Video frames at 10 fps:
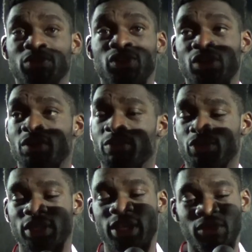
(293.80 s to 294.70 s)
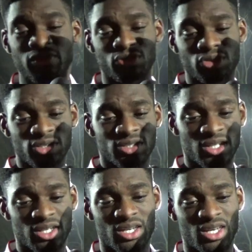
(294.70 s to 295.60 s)
before I came over to Rushden.
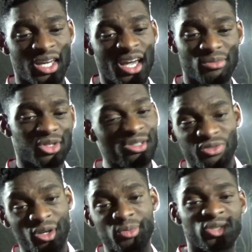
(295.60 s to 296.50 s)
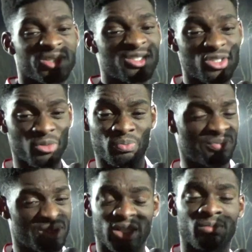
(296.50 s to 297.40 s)
I was looking for opportunities just
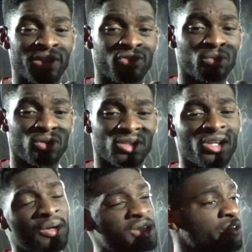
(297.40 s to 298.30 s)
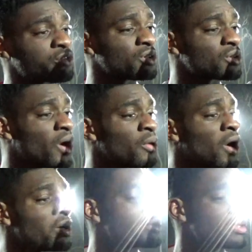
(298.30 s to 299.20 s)
to keep playing football. You know, I was out for quite a
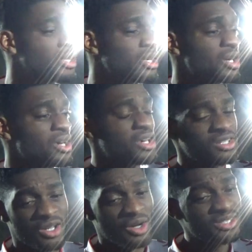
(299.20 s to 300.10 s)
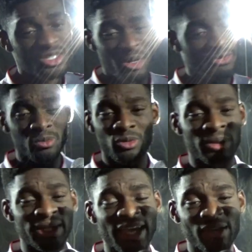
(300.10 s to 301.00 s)
while, so I just needed to play football and
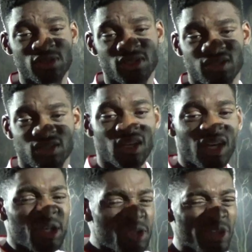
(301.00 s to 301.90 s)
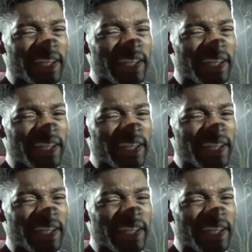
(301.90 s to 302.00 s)
play games, and I wasn't